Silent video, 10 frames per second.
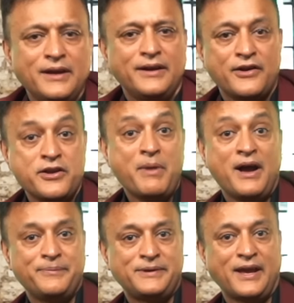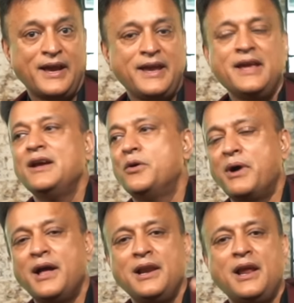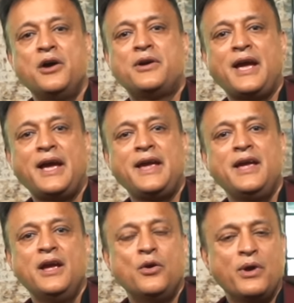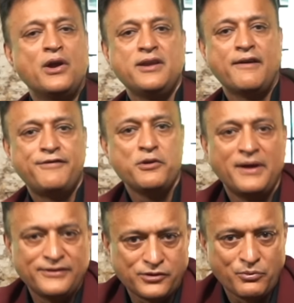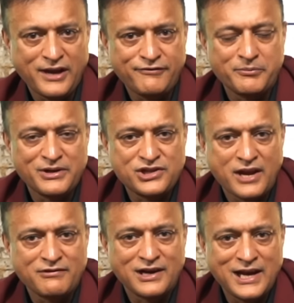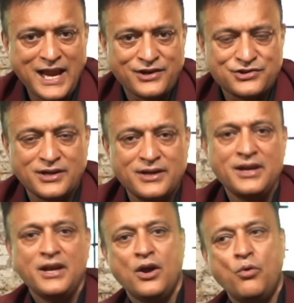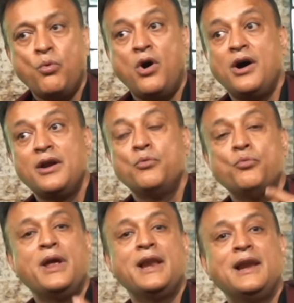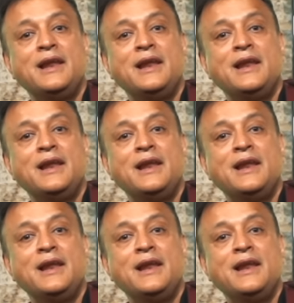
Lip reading: Now you might say, well, okay, we're only a few months away from a general election. What will